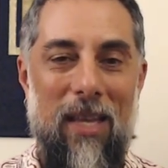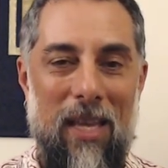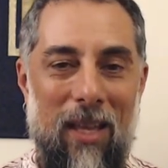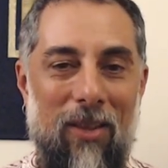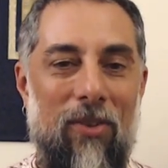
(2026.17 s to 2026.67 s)

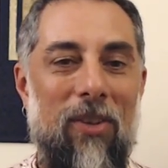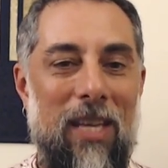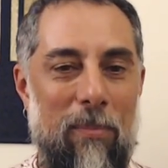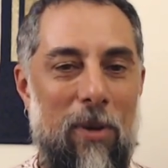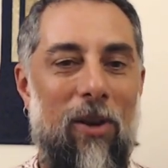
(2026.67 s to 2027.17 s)
is
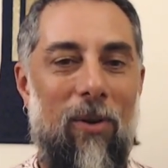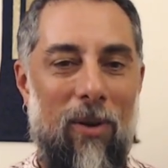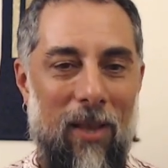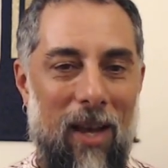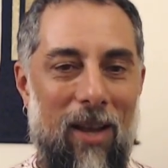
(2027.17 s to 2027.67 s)
keeping her
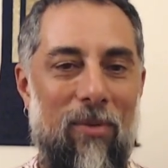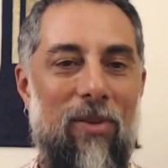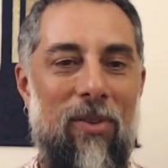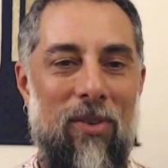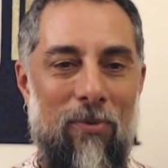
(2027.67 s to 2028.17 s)
alive,
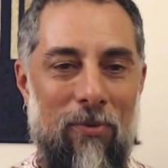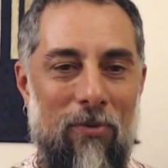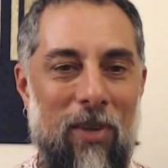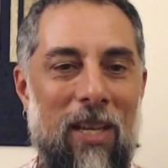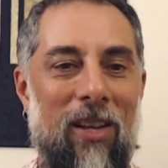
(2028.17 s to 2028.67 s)
is
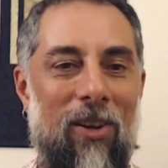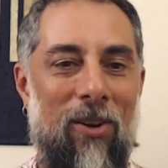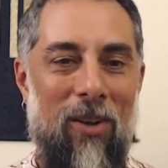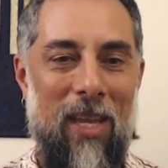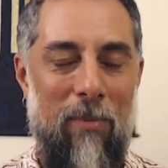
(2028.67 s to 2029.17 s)
feeding
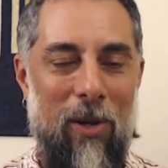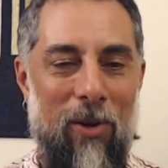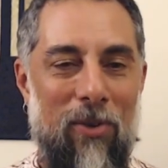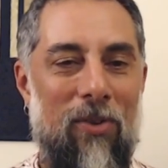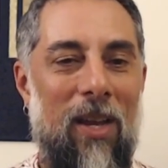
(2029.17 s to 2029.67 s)
her, keeping
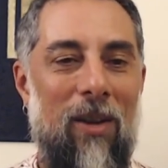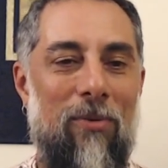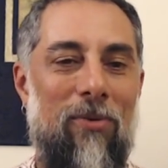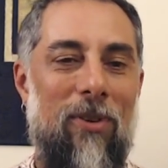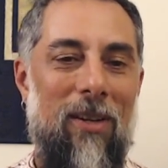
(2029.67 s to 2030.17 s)
her safe